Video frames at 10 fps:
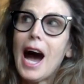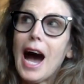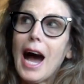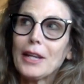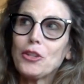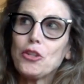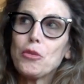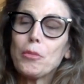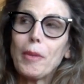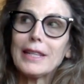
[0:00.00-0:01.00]
I
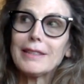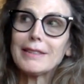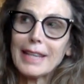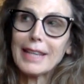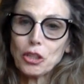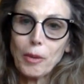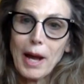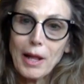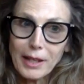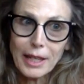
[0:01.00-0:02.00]
knew my
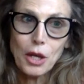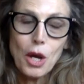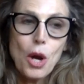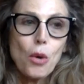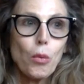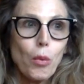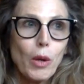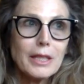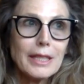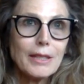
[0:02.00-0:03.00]
sexuality
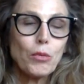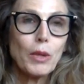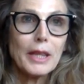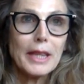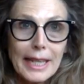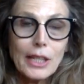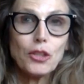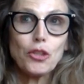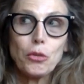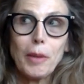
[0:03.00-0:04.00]
wasn't
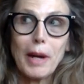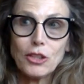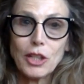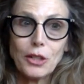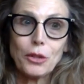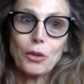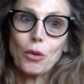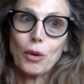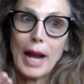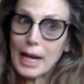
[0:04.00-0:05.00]
related to my gender
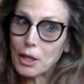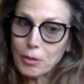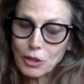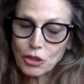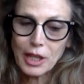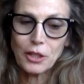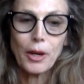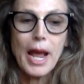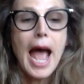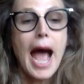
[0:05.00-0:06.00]
or anyone's
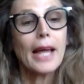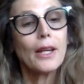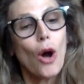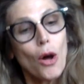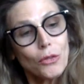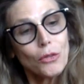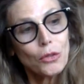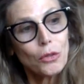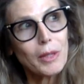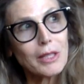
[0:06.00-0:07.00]
gender. And also
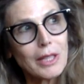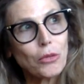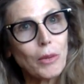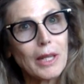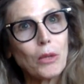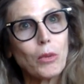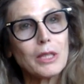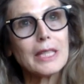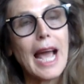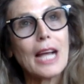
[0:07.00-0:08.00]
knew my sexuality
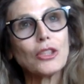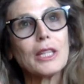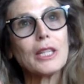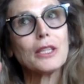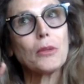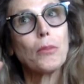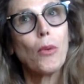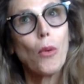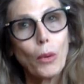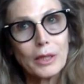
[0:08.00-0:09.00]
wasn't actually as
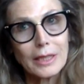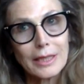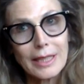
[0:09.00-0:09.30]
important